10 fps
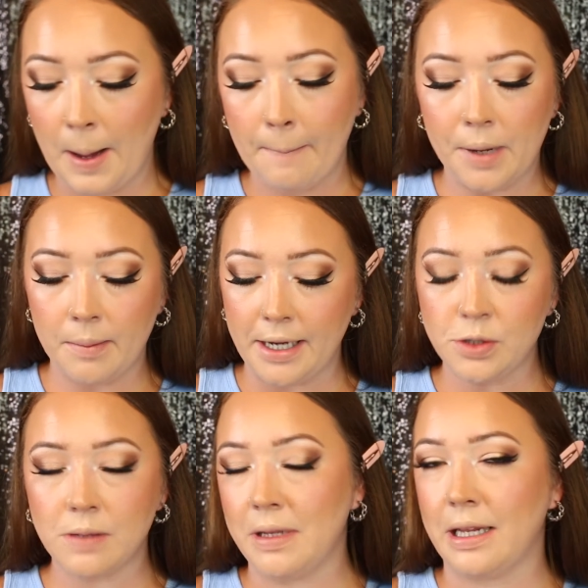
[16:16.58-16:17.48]
but it might do
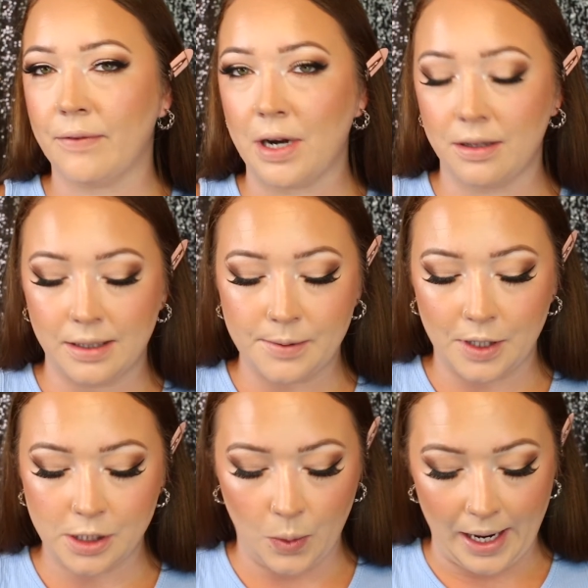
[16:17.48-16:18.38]
something different on the lips.
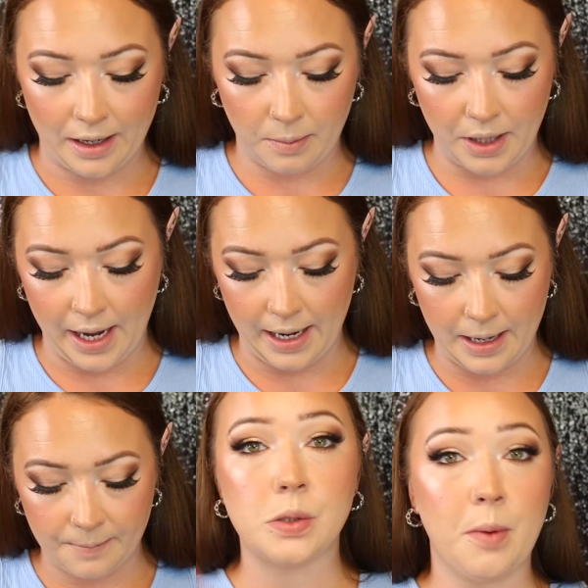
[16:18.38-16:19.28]
Let's go ahead and apply
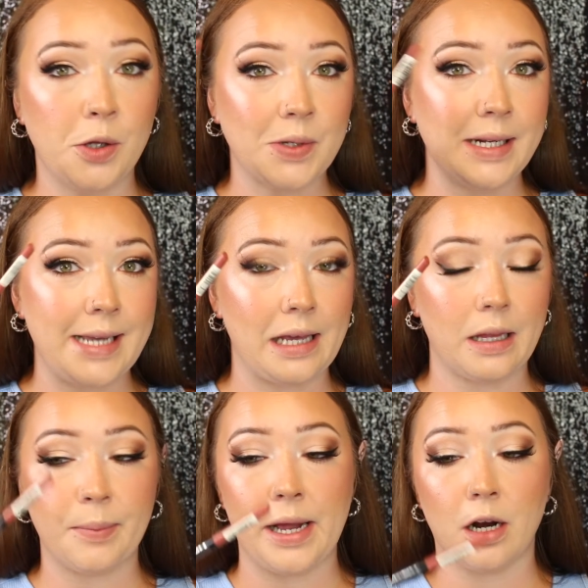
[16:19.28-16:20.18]
it. So I'm also going to take a
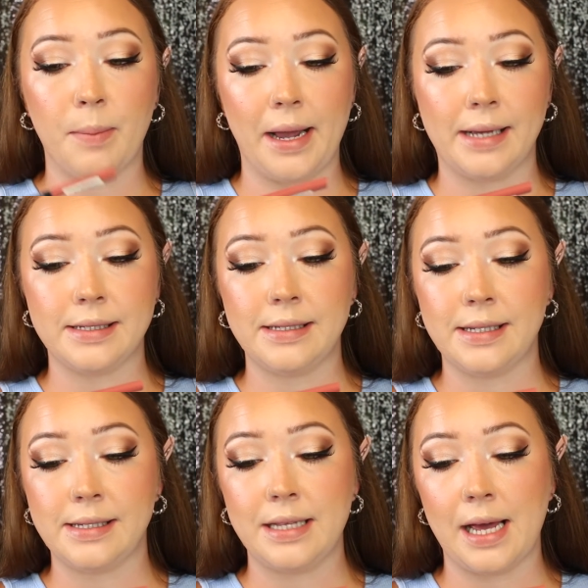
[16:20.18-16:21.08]
lip liner by Essence.
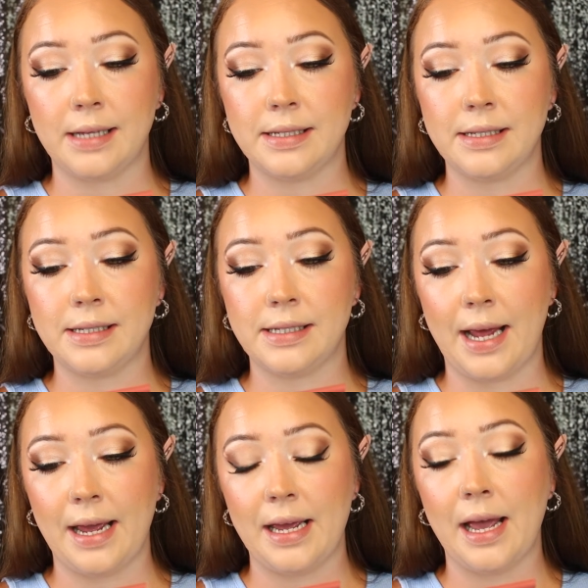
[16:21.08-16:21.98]
This is the Essence
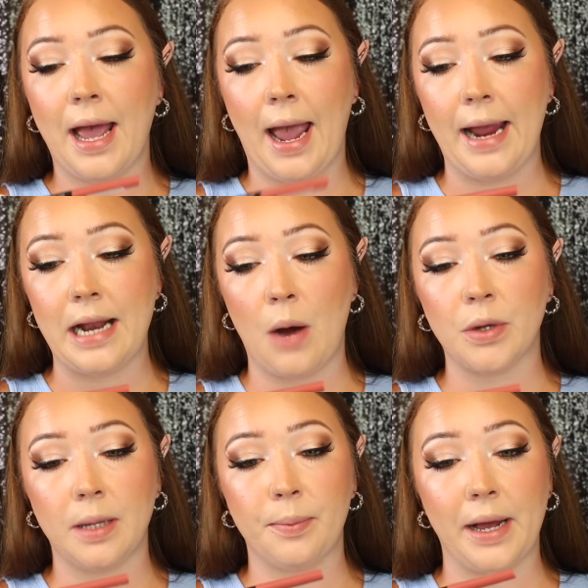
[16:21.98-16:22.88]
Stay 8-Hour
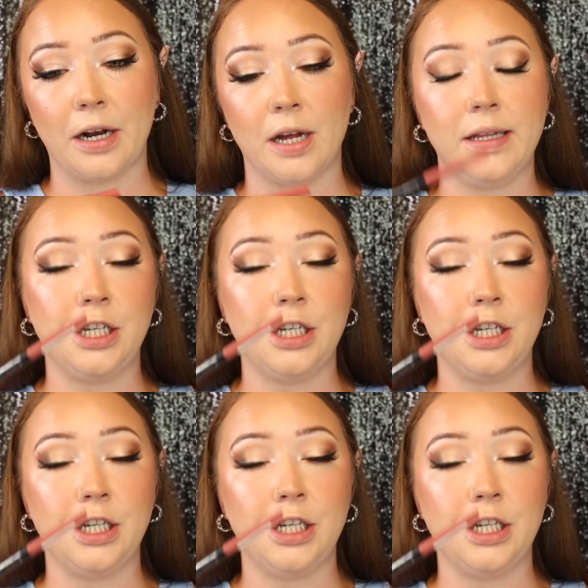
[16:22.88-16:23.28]
Lip Liner in the